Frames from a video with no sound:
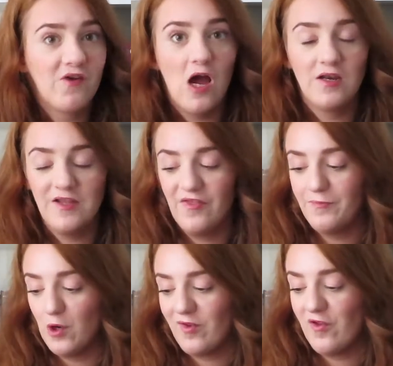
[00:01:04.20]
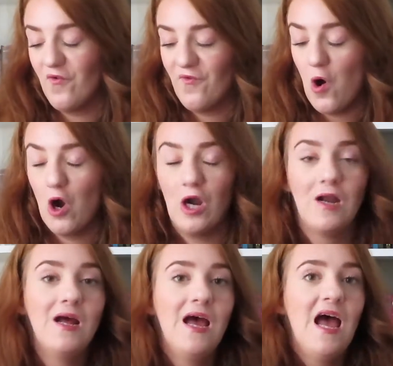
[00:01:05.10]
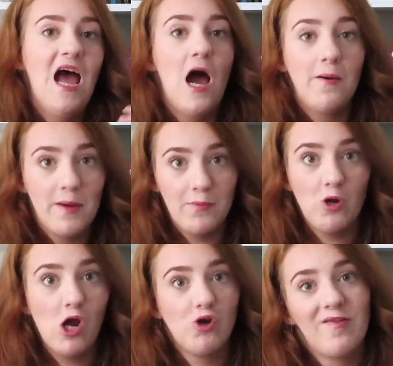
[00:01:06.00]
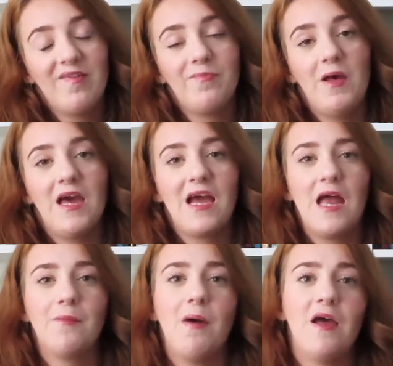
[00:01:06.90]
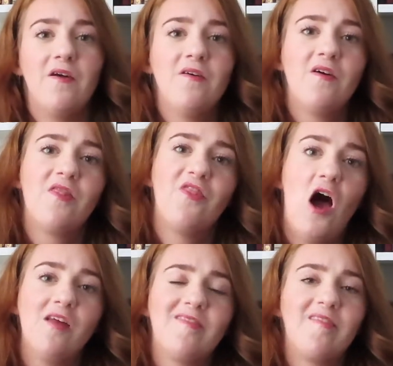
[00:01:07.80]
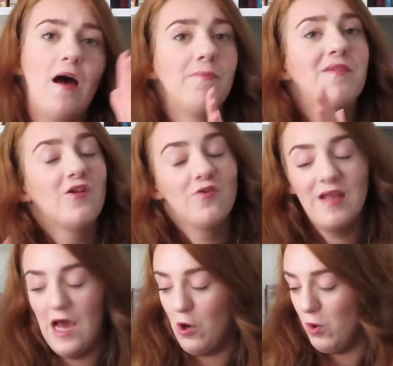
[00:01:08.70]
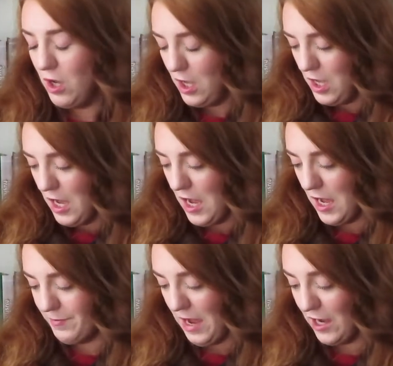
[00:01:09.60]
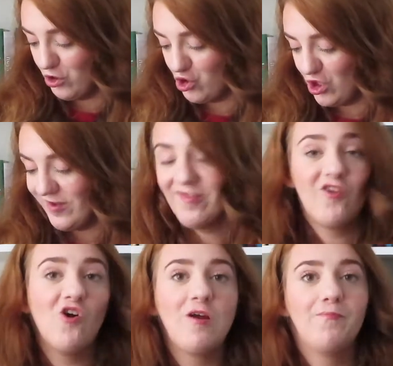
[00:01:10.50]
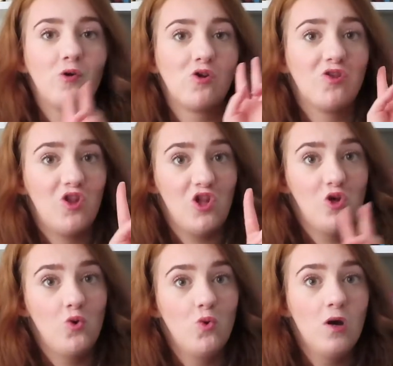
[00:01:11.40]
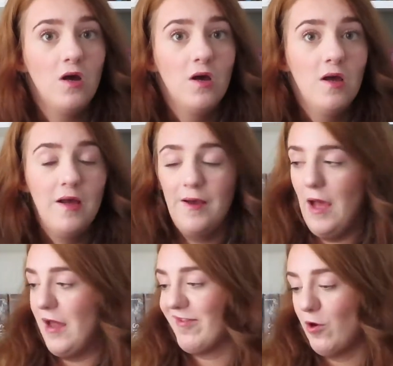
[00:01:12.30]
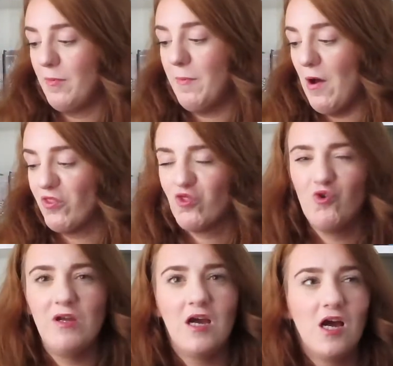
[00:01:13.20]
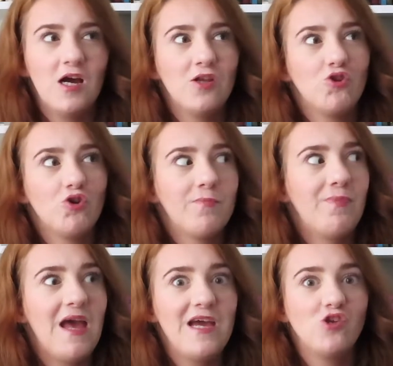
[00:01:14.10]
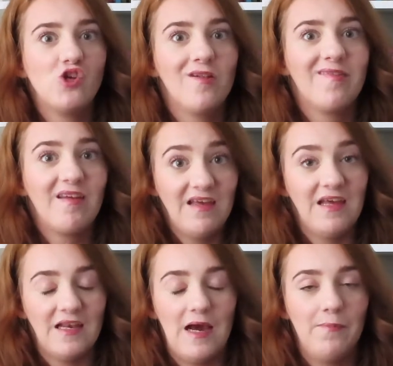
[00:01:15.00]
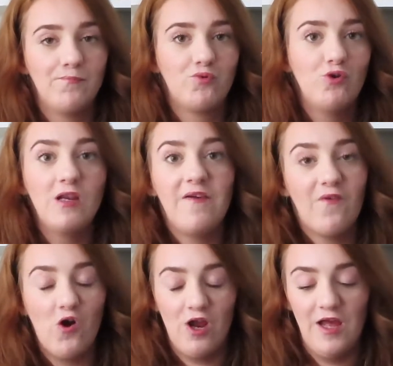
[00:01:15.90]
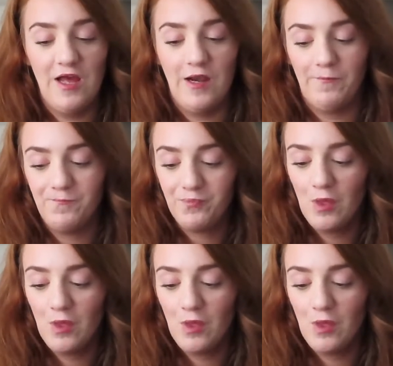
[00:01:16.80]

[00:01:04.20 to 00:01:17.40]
I've gotten in the book so far, how my progress has been, kind of my thoughts up till now. Um, I just started book two so I'm about 300 pages in. I'm pretty far in.